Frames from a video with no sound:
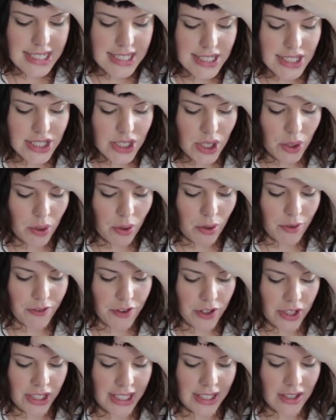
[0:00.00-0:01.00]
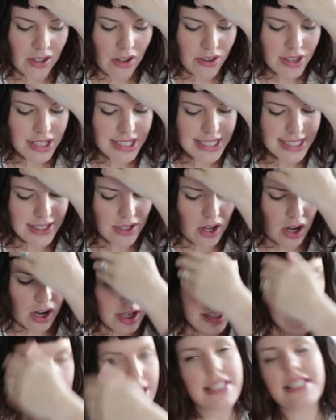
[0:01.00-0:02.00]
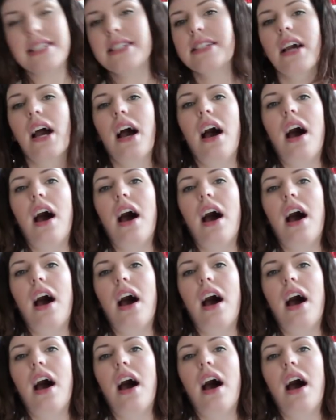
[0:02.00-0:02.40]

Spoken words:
So for Knit All the Socks,